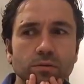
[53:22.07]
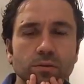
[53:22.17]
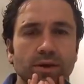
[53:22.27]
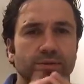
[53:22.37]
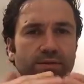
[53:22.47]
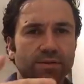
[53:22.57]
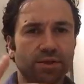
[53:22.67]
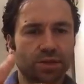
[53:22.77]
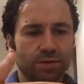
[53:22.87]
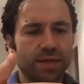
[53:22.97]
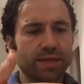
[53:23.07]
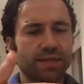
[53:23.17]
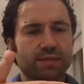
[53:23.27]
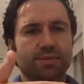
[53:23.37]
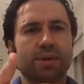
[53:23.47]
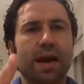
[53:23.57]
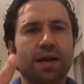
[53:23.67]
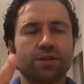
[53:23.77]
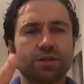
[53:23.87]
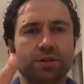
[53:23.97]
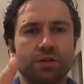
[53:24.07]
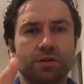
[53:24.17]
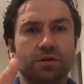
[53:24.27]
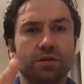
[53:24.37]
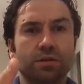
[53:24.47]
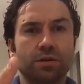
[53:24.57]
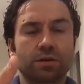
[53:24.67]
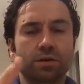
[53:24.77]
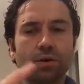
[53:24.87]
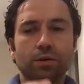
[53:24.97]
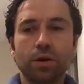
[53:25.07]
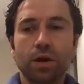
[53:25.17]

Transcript: that sort of screen interaction, you know?